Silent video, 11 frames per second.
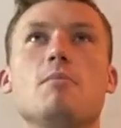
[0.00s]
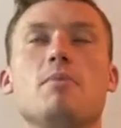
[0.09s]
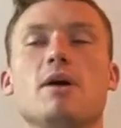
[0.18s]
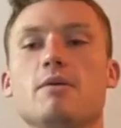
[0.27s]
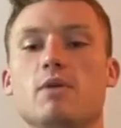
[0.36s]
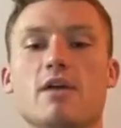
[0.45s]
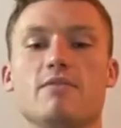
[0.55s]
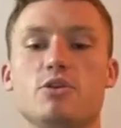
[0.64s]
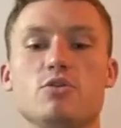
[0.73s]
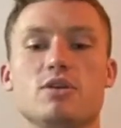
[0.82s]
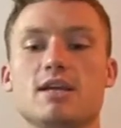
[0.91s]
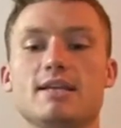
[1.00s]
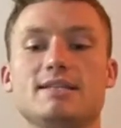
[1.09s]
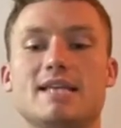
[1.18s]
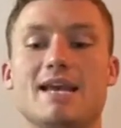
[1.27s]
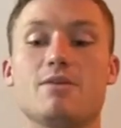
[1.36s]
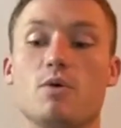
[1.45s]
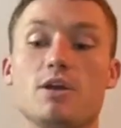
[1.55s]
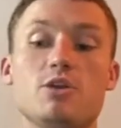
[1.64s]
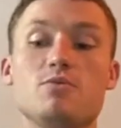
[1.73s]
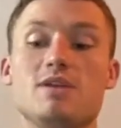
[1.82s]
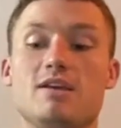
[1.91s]
But whenever you can take what
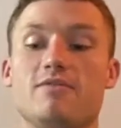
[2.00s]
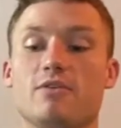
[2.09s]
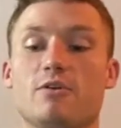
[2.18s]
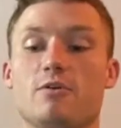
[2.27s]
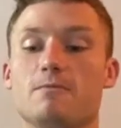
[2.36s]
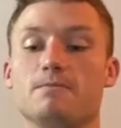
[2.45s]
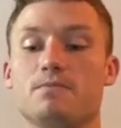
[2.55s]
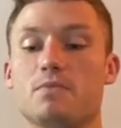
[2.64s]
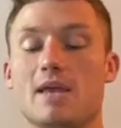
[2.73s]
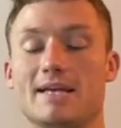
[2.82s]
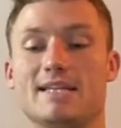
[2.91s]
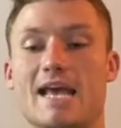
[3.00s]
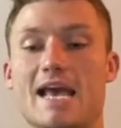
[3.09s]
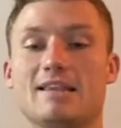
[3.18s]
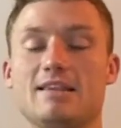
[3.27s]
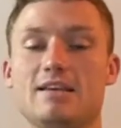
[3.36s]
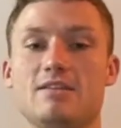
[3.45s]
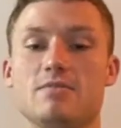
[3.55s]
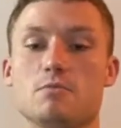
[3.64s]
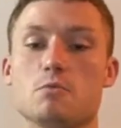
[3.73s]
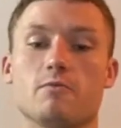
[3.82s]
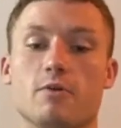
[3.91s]
you did from as an athlete
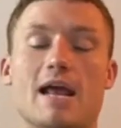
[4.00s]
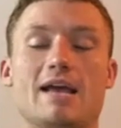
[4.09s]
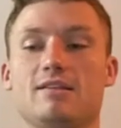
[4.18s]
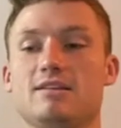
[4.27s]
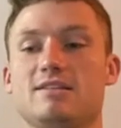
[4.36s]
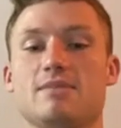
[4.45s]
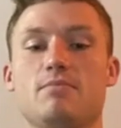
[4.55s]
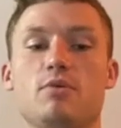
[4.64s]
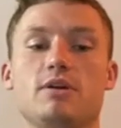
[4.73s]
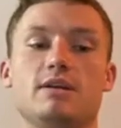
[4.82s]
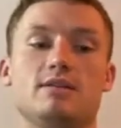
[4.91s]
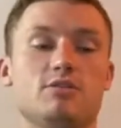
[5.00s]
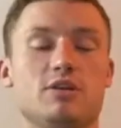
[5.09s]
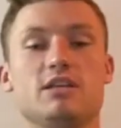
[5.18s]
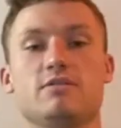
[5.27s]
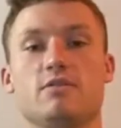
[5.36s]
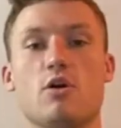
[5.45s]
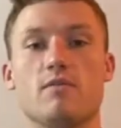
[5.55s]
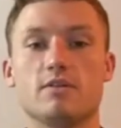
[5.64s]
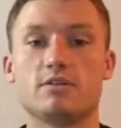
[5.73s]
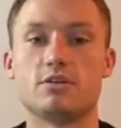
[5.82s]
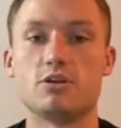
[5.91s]
for an athlete standpoint and transfer it
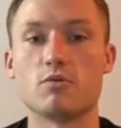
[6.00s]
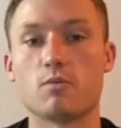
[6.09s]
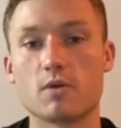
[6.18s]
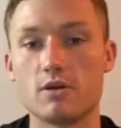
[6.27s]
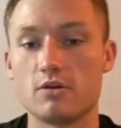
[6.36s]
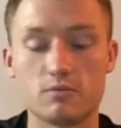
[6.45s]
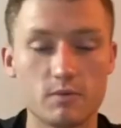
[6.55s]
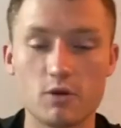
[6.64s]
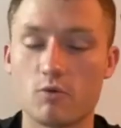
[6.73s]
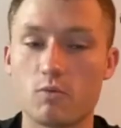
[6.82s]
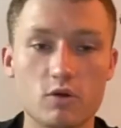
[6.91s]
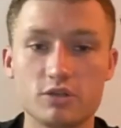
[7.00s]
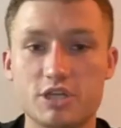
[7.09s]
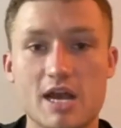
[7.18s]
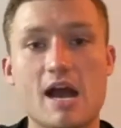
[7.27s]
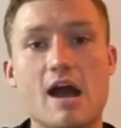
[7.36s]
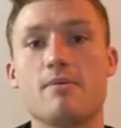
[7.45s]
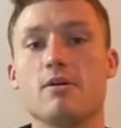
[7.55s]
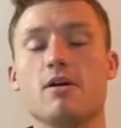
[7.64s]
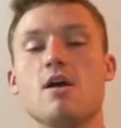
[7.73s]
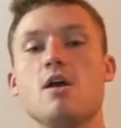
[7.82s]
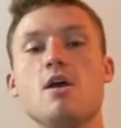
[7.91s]
over to your real world job or